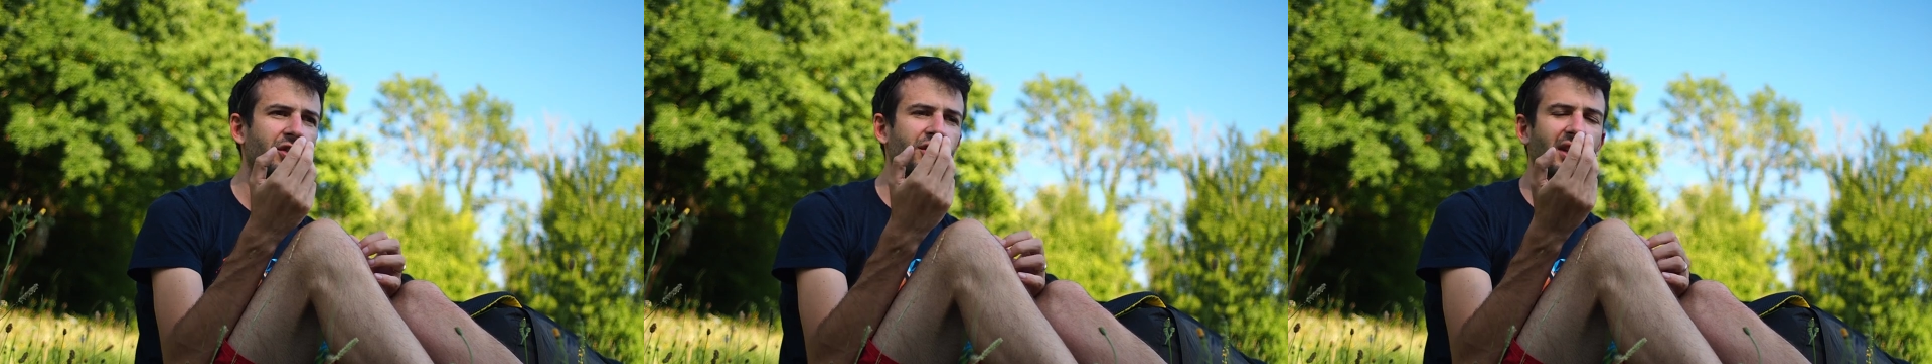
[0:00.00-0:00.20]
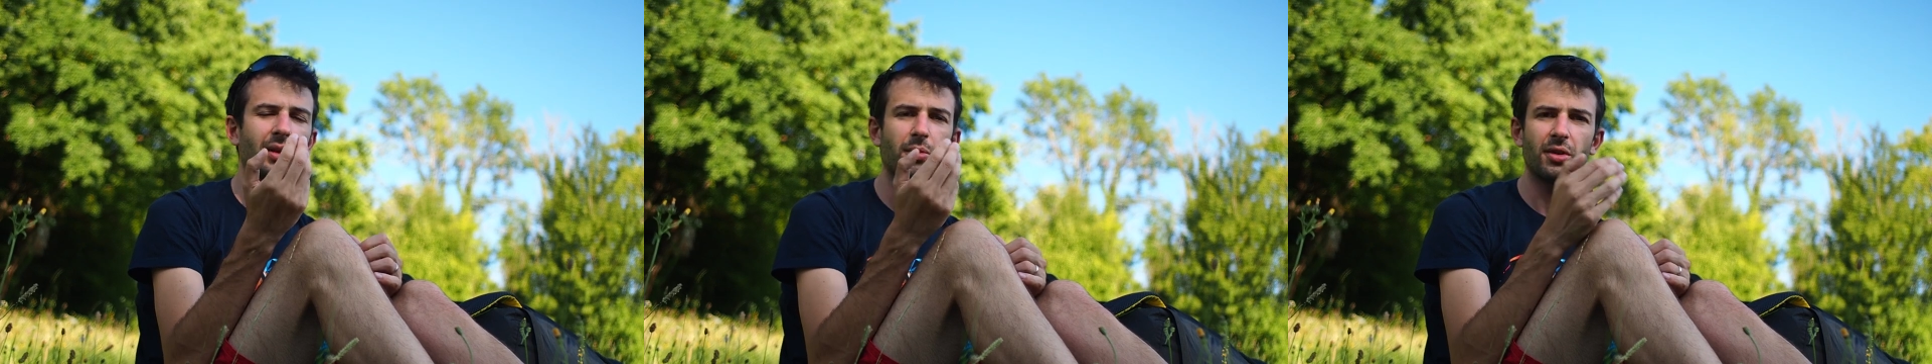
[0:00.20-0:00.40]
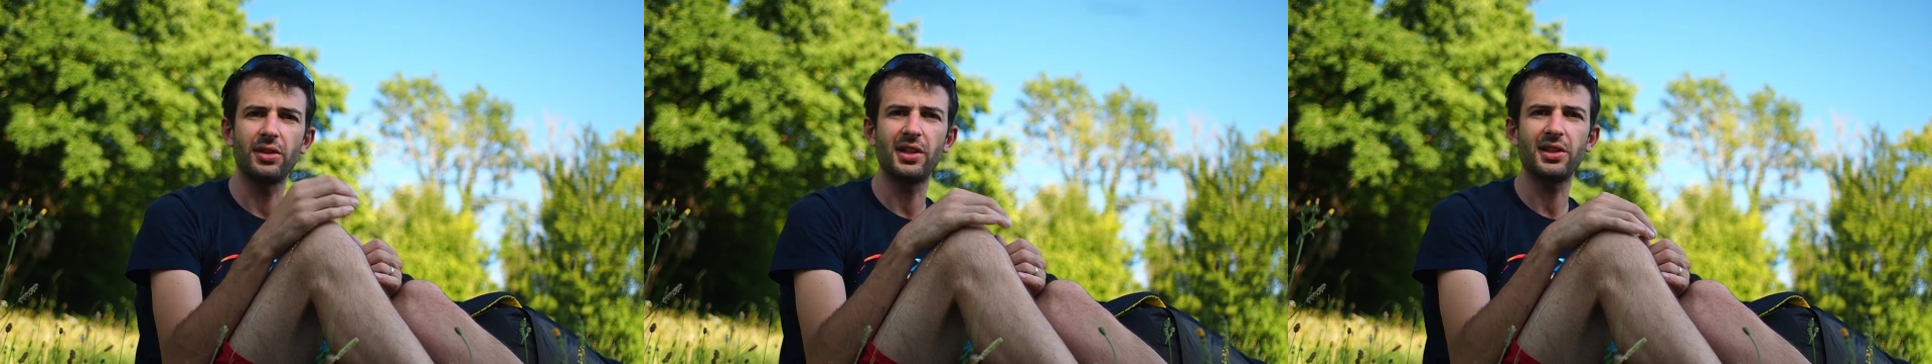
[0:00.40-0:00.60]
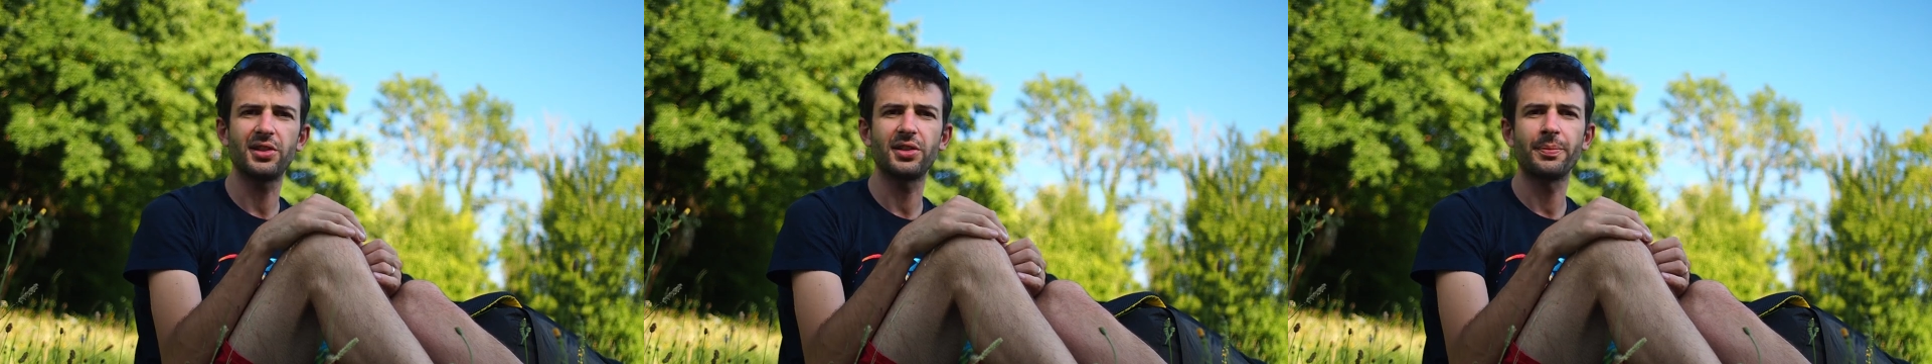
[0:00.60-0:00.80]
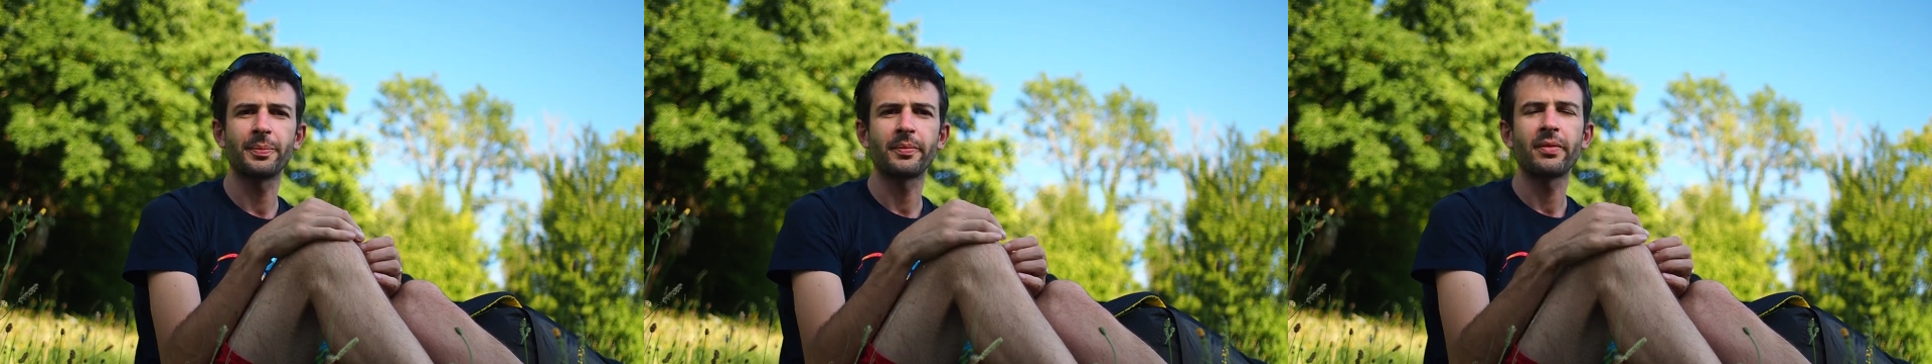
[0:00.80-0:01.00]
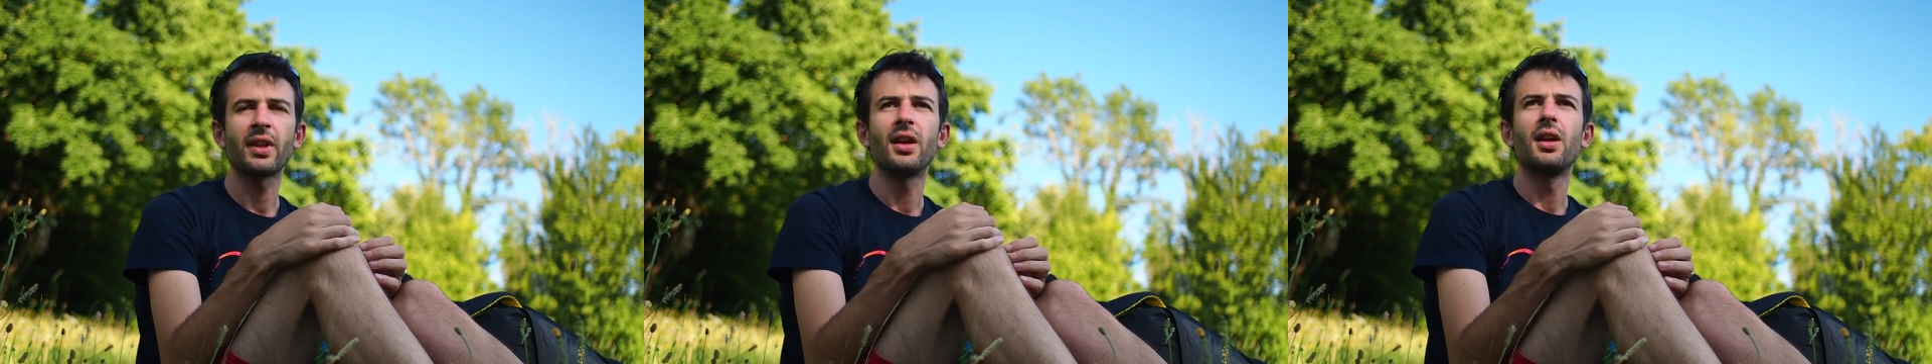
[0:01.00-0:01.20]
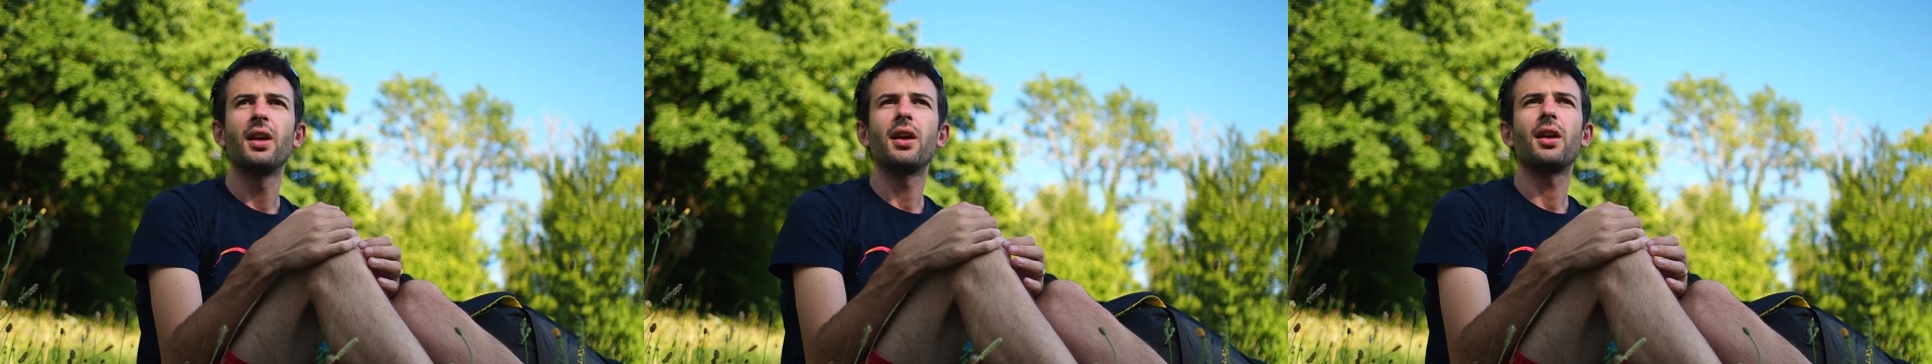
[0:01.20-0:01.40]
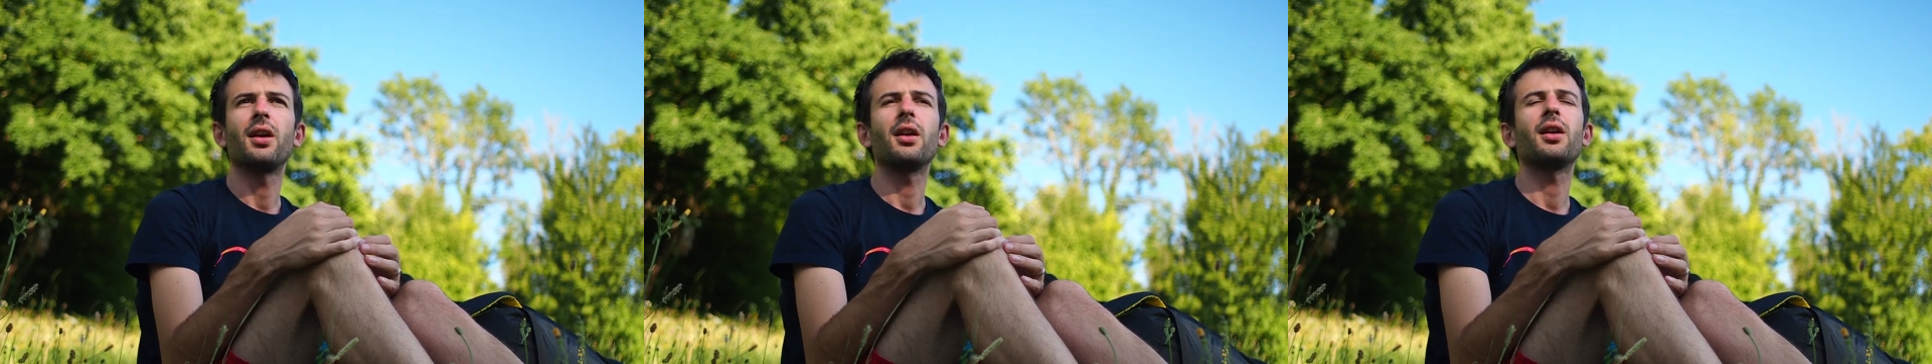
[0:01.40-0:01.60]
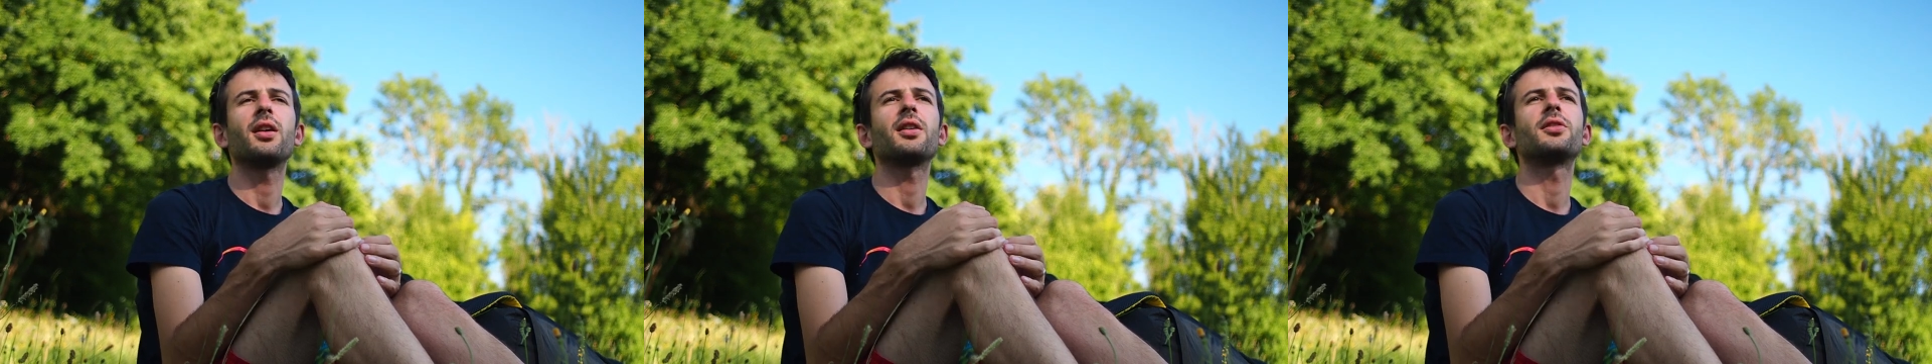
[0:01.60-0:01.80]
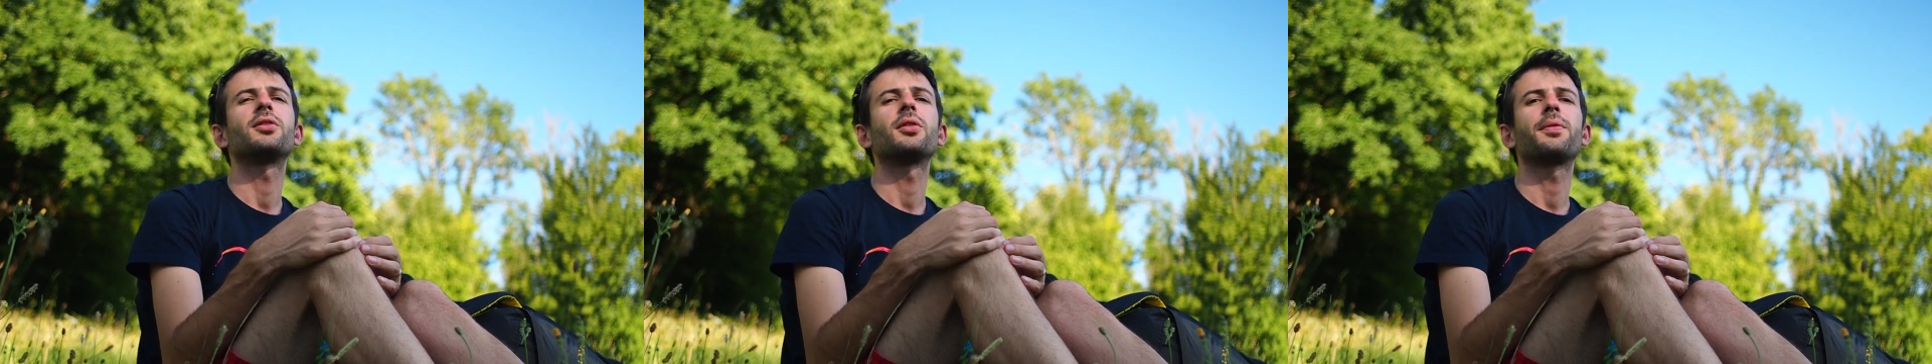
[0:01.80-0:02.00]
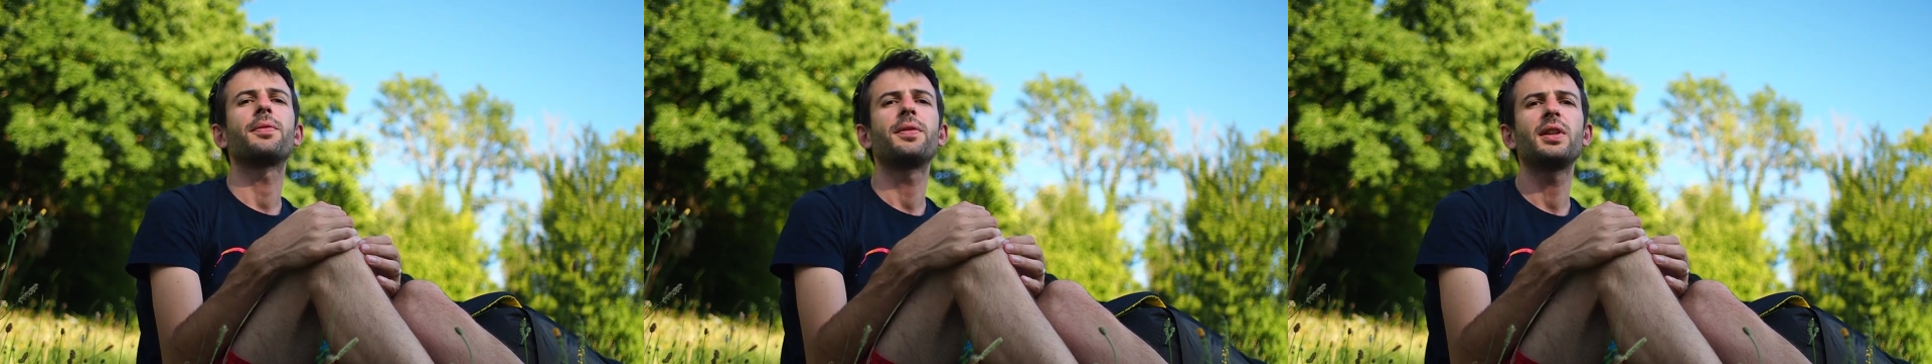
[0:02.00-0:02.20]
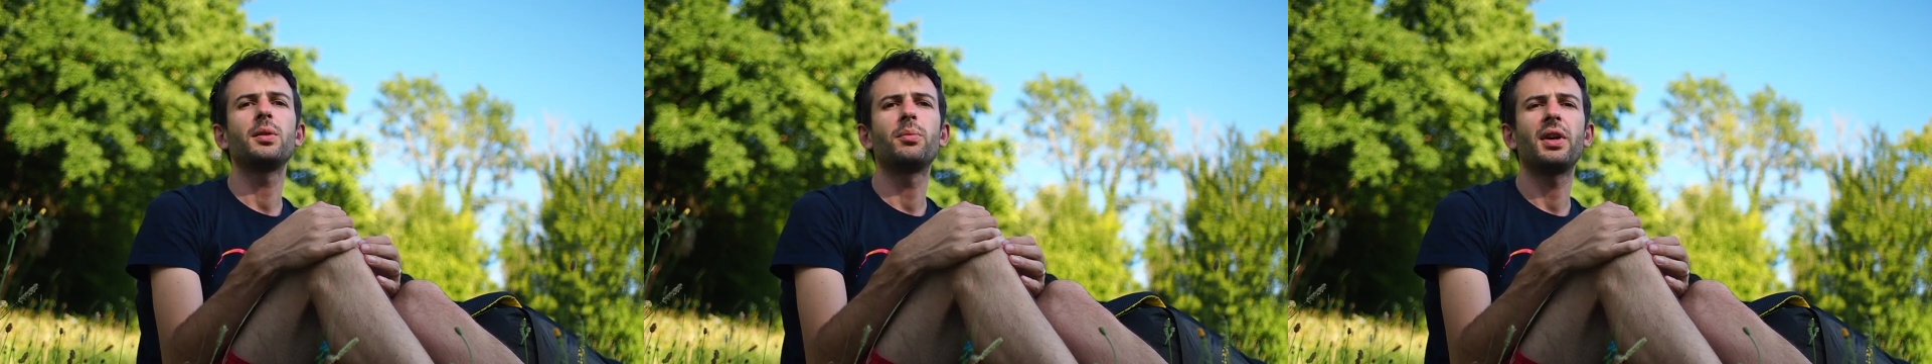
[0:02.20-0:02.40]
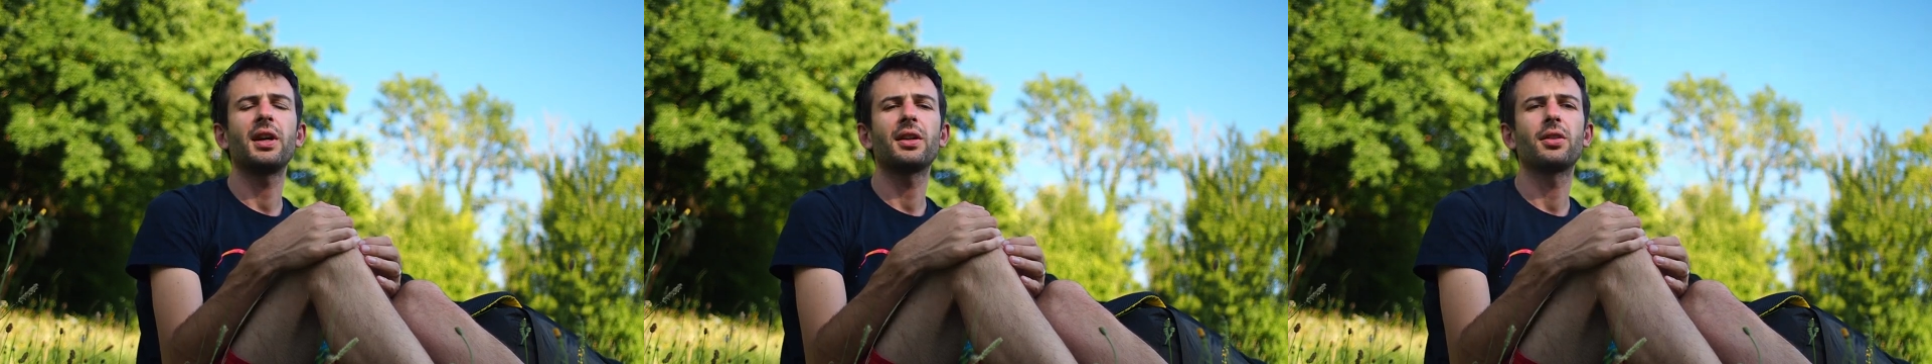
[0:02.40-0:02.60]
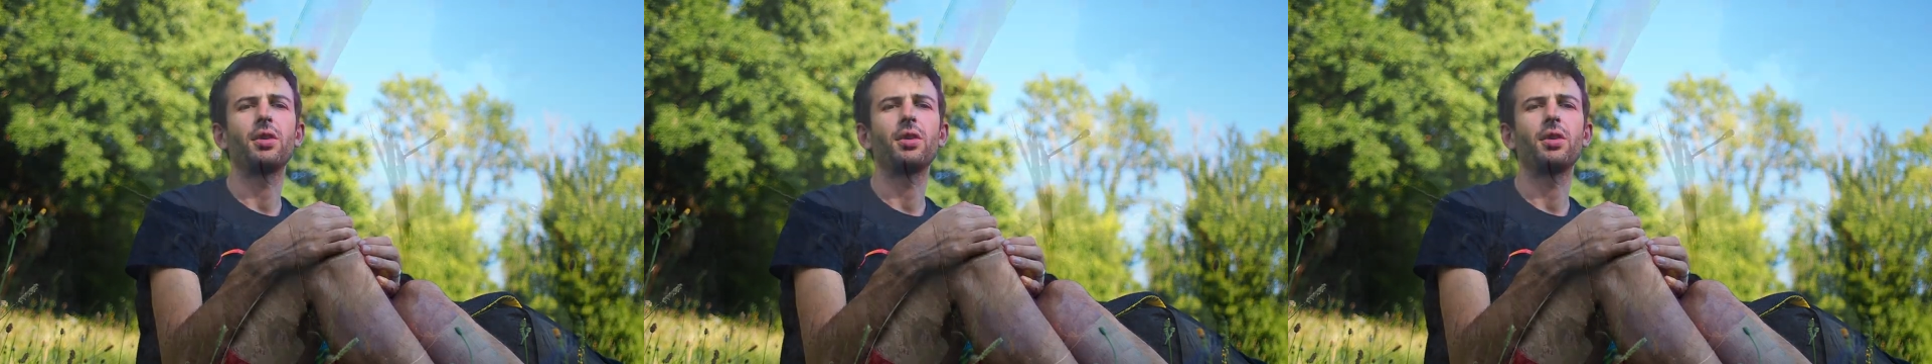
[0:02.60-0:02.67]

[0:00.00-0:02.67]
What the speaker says: stableness, the feedback